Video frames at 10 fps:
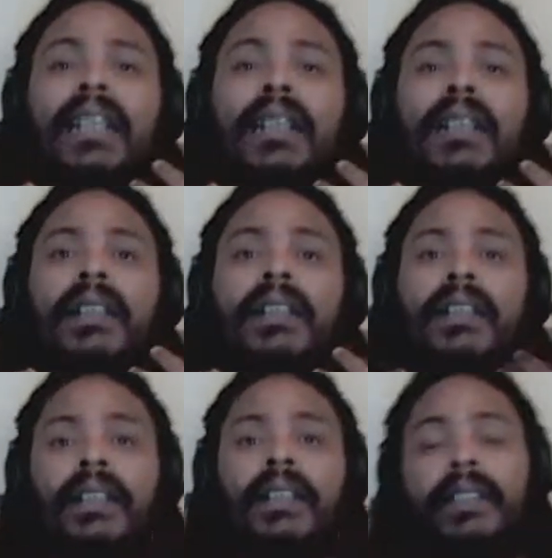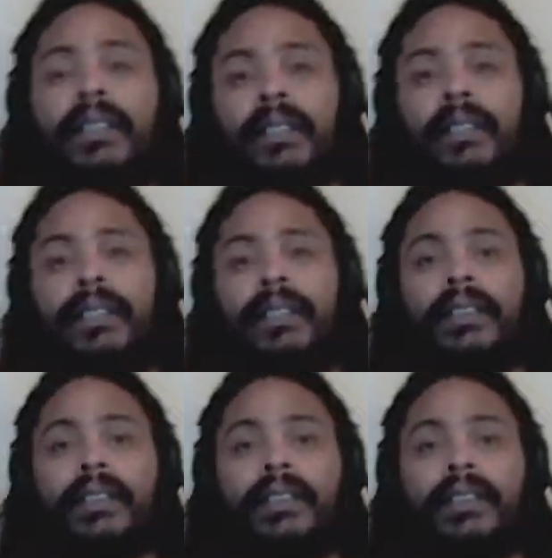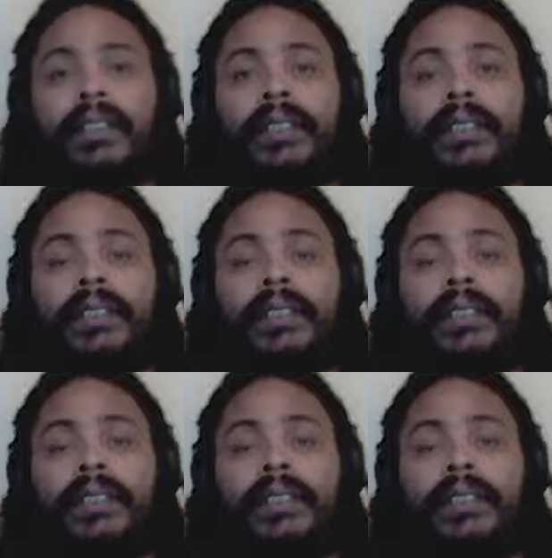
[no speech]